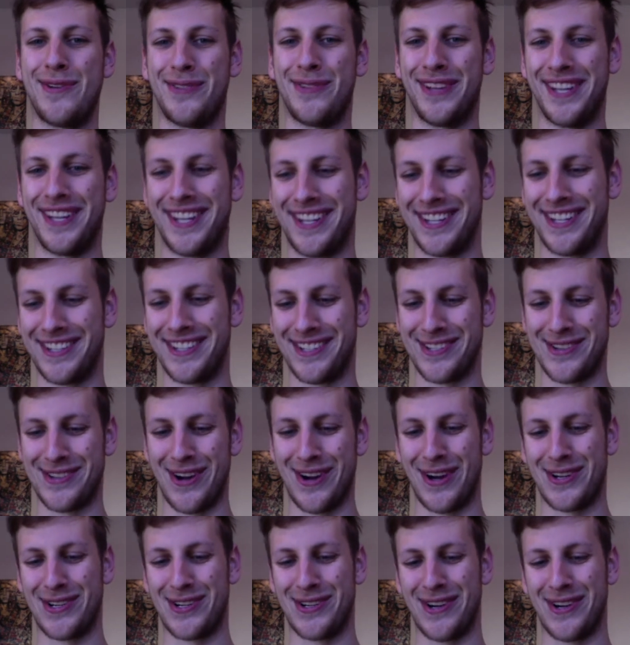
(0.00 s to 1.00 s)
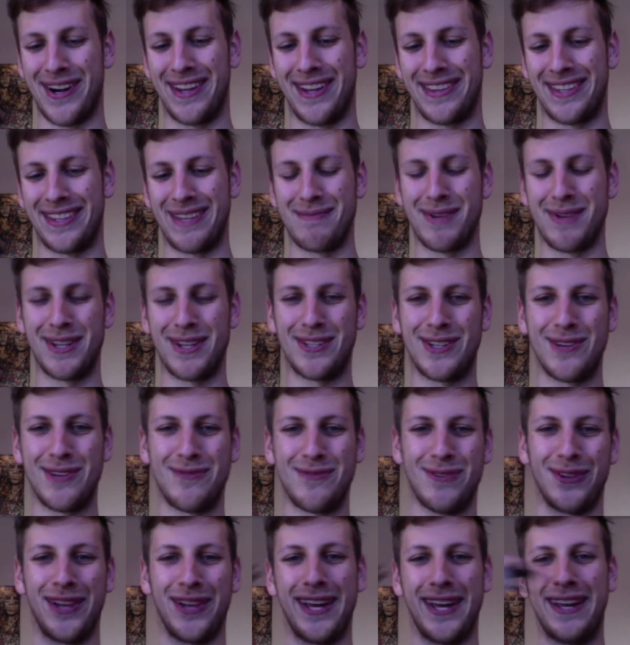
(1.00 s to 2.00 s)
like construction or anything, but it's good
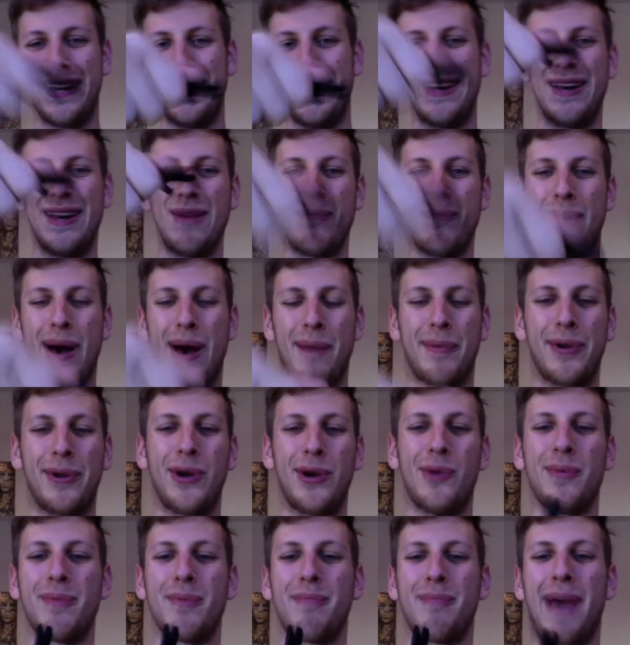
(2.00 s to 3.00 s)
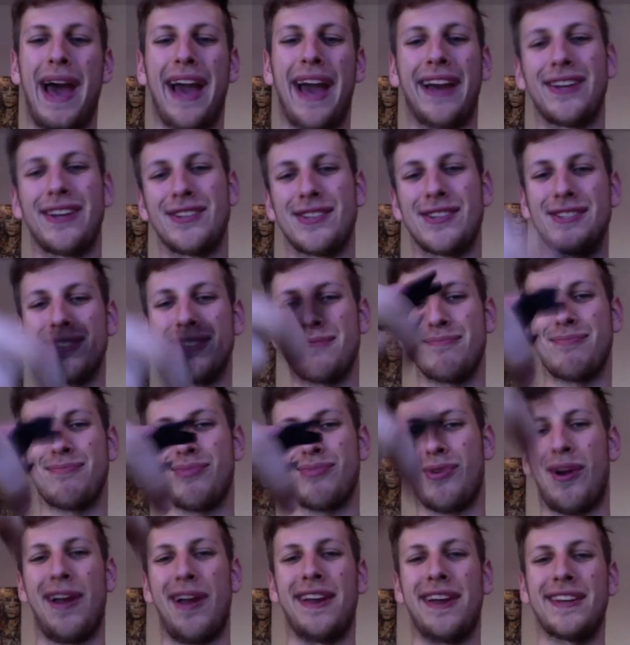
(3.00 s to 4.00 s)
for like popping open packages and
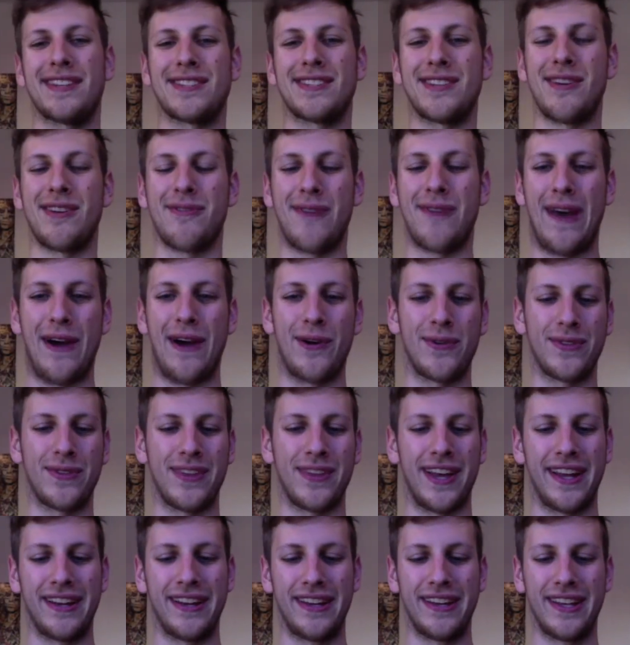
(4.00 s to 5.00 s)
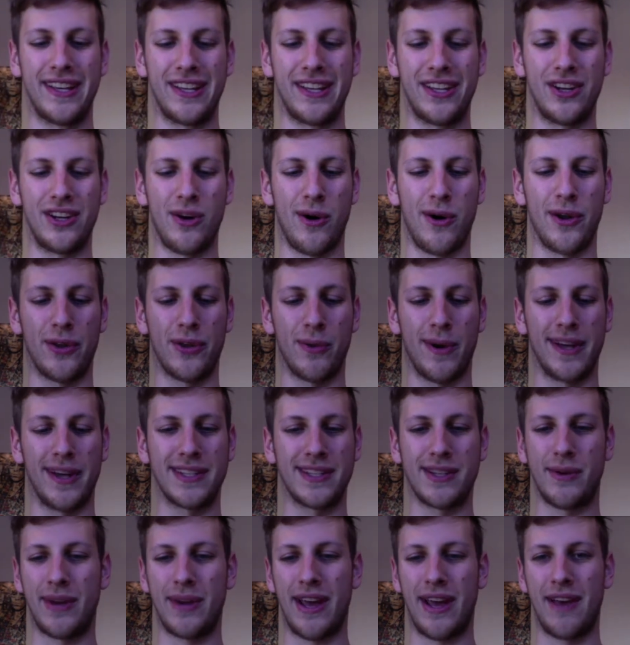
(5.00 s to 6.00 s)
prying stuff out that, you know,
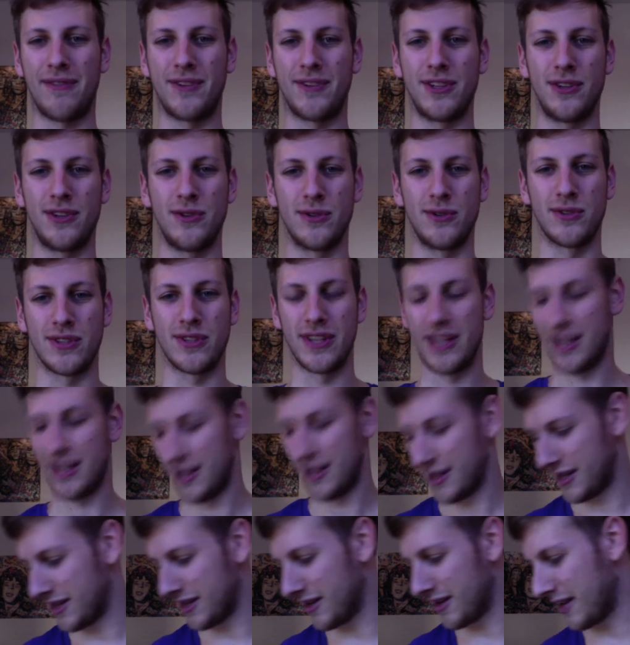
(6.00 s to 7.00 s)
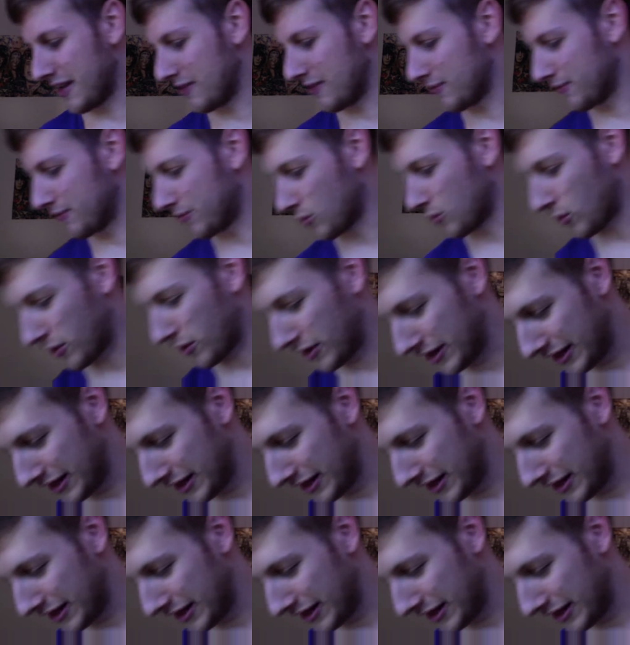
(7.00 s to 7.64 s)
otherwise I would have to use a knife for.